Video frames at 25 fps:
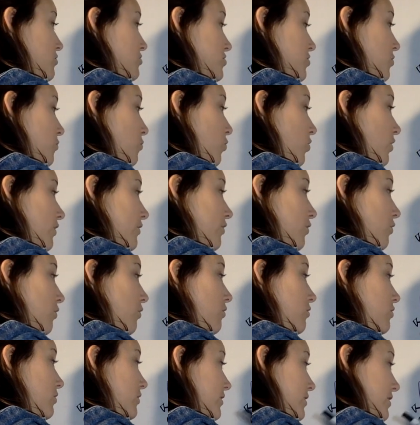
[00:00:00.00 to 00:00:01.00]
to 1
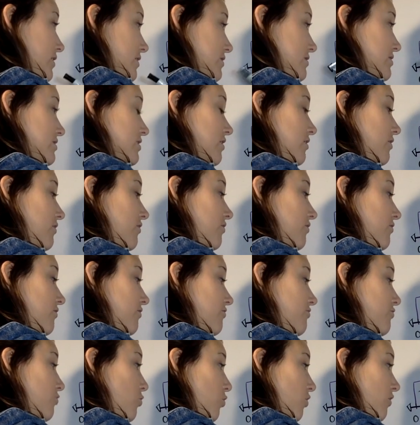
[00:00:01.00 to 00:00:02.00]
whole is
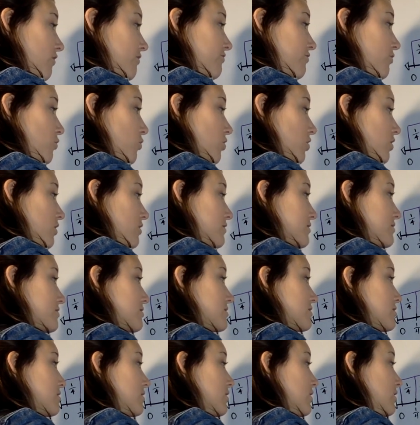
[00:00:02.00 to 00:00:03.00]
4/4.
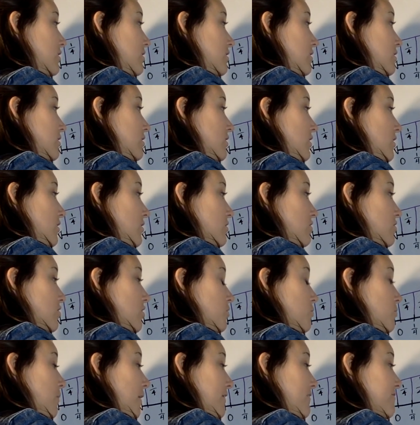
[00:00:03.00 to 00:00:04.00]

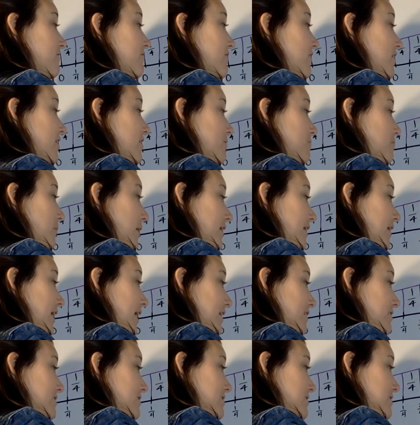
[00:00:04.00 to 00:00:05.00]
Go my
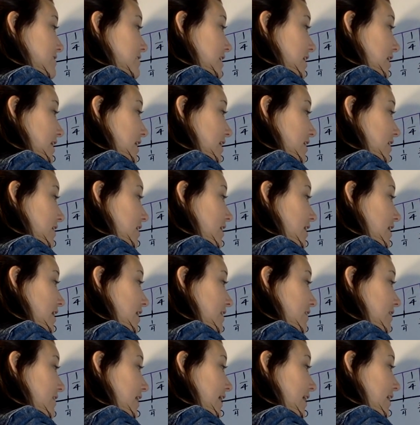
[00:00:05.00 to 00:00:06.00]
next tick,
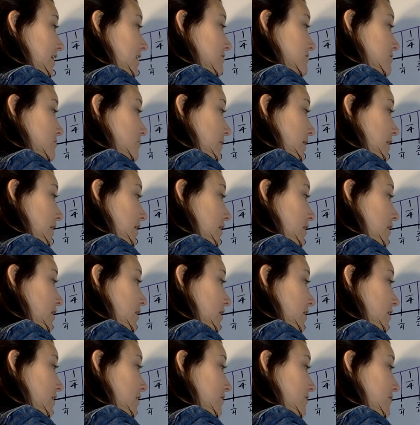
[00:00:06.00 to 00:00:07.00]
and that gives me
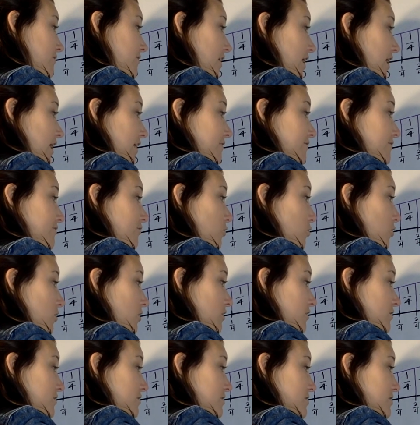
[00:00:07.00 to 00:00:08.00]

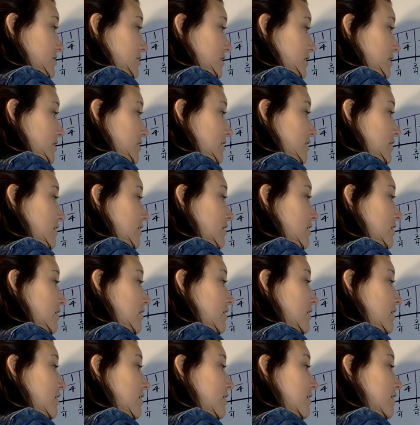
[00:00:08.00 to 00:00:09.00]
5/4,
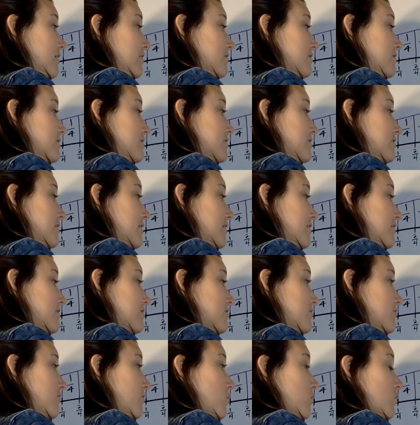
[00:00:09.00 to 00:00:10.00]

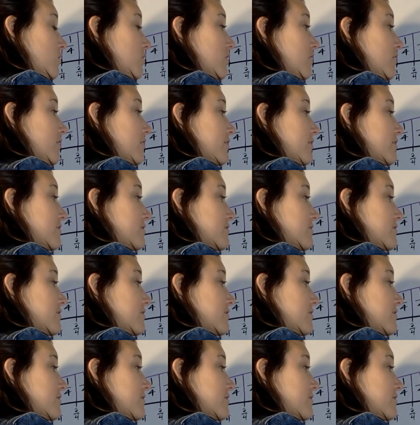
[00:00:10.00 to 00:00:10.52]
6/4,